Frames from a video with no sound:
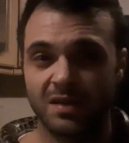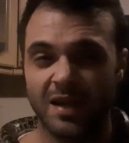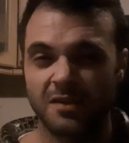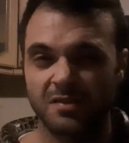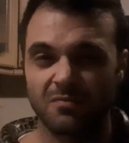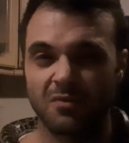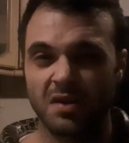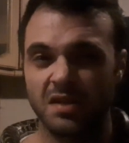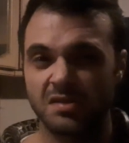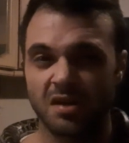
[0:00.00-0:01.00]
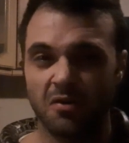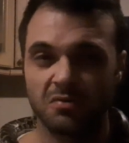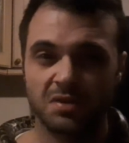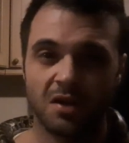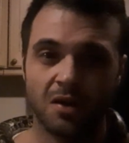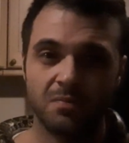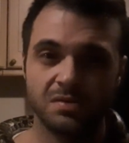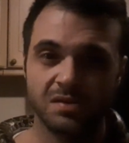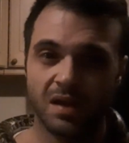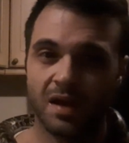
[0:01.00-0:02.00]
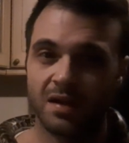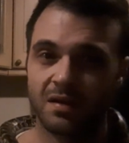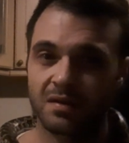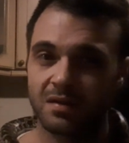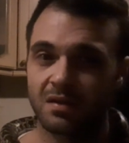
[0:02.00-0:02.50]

taste some really subtle terps and.